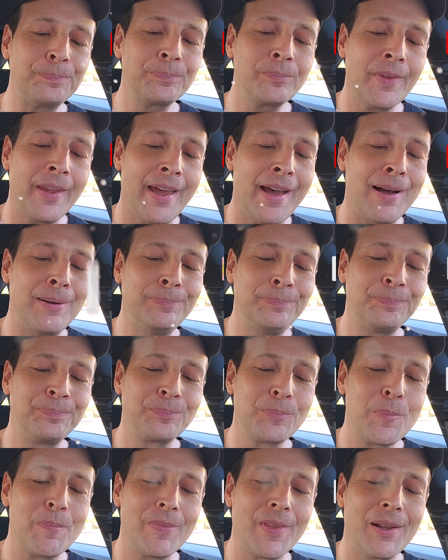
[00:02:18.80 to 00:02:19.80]
Yeah,
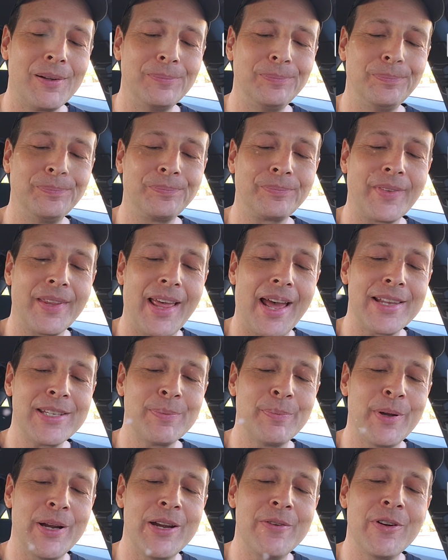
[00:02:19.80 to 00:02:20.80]
that's
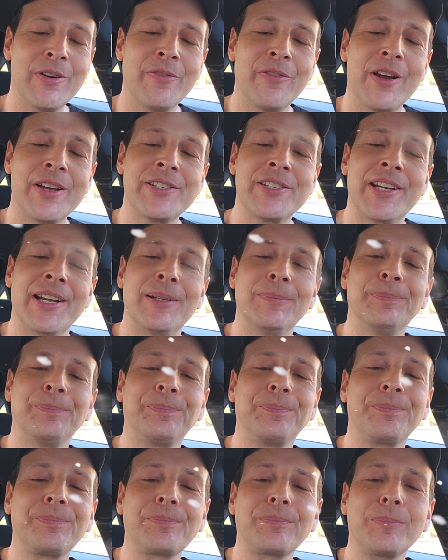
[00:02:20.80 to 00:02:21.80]
pretty refreshing.
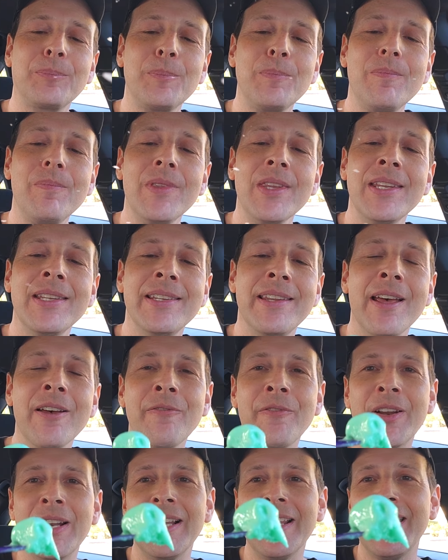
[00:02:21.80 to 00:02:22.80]

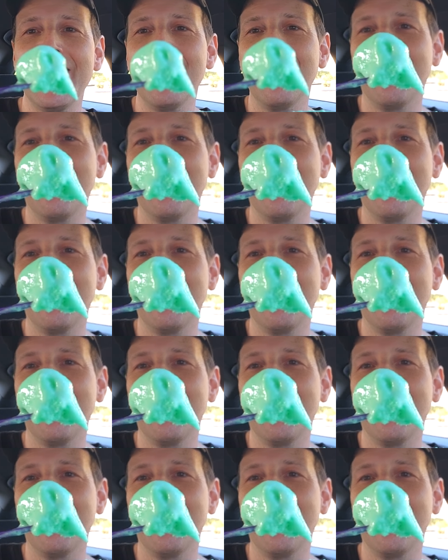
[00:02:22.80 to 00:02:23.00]
Definitely the